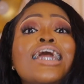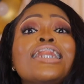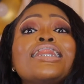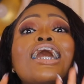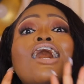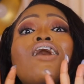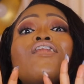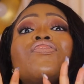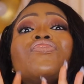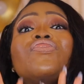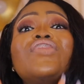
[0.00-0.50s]

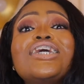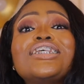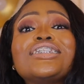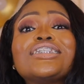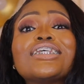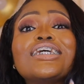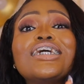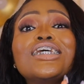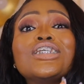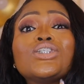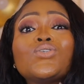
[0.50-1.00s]
Now, this
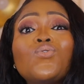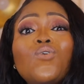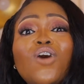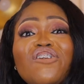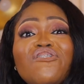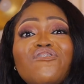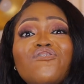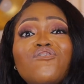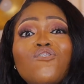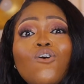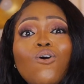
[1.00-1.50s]
is
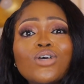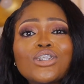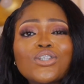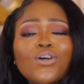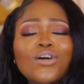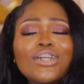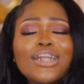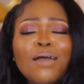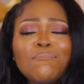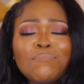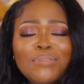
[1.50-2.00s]
what falls
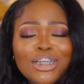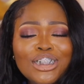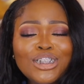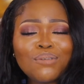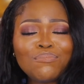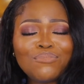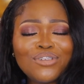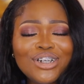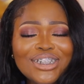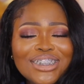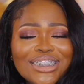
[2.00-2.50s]
under
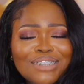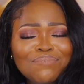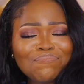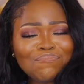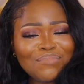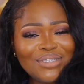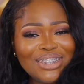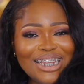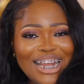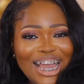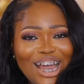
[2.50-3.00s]
medium risk.
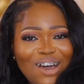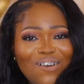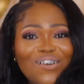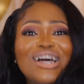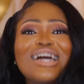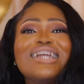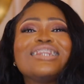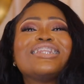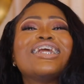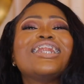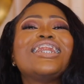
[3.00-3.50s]
Now,
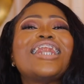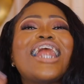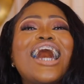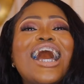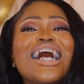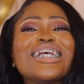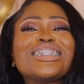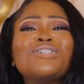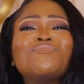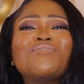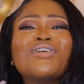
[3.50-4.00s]
the
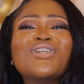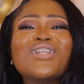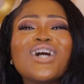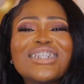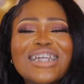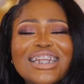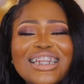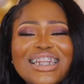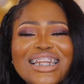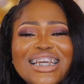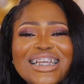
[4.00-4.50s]
last but not
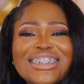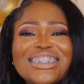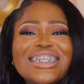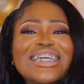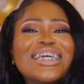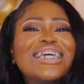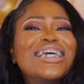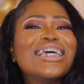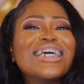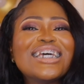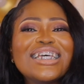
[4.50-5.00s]
the least
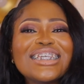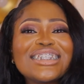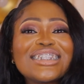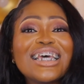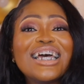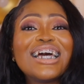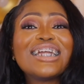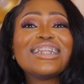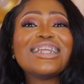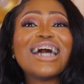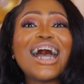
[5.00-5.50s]
is
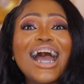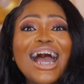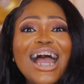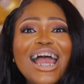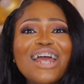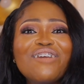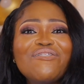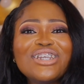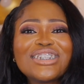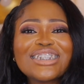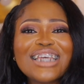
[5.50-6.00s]
the
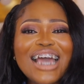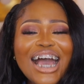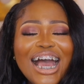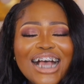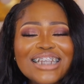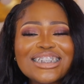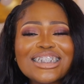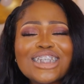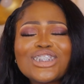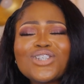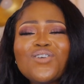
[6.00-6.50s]
high risk
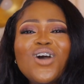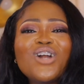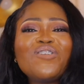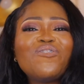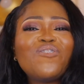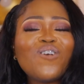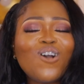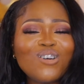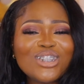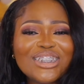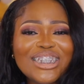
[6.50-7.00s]
asset. So what
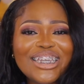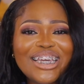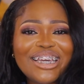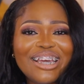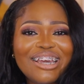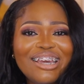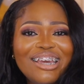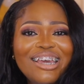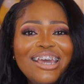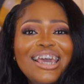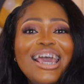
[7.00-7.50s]
falls here?
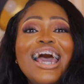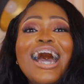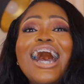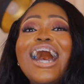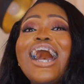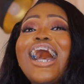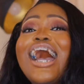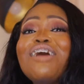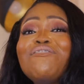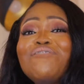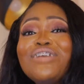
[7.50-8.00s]

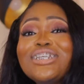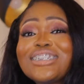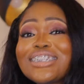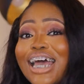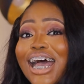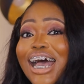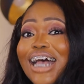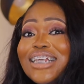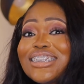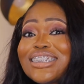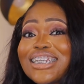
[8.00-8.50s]
High risk
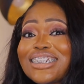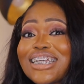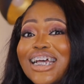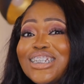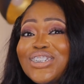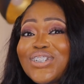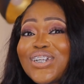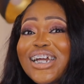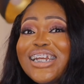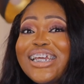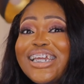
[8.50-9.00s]
asset, as
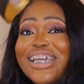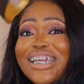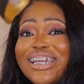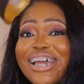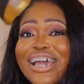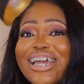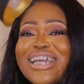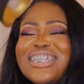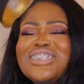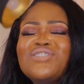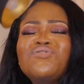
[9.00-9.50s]
you can
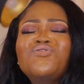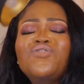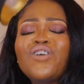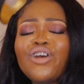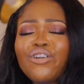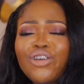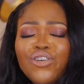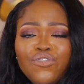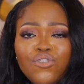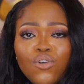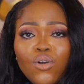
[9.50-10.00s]
hear, is
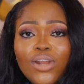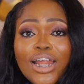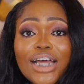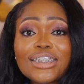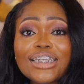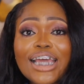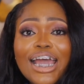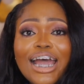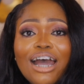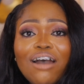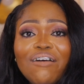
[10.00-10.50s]
very
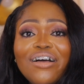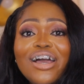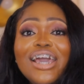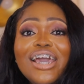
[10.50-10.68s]
volatile.